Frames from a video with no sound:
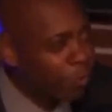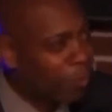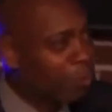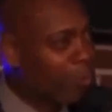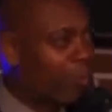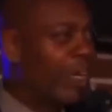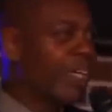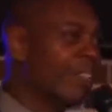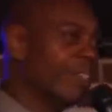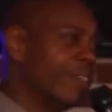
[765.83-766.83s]
of
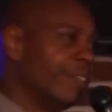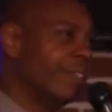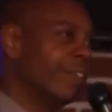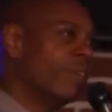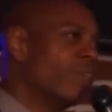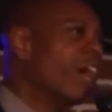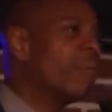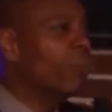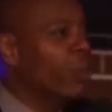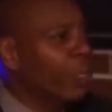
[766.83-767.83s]
professions.
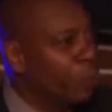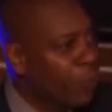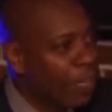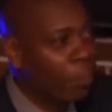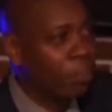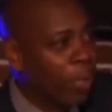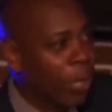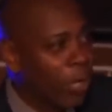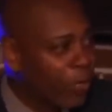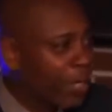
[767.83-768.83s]
Robin Williams had a
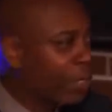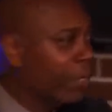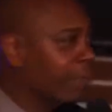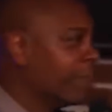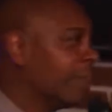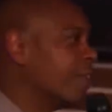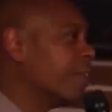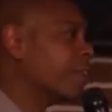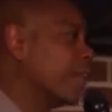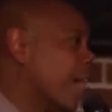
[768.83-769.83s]
bar that I loved. He
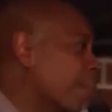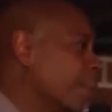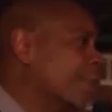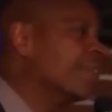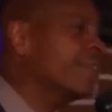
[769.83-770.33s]
said, comedy is the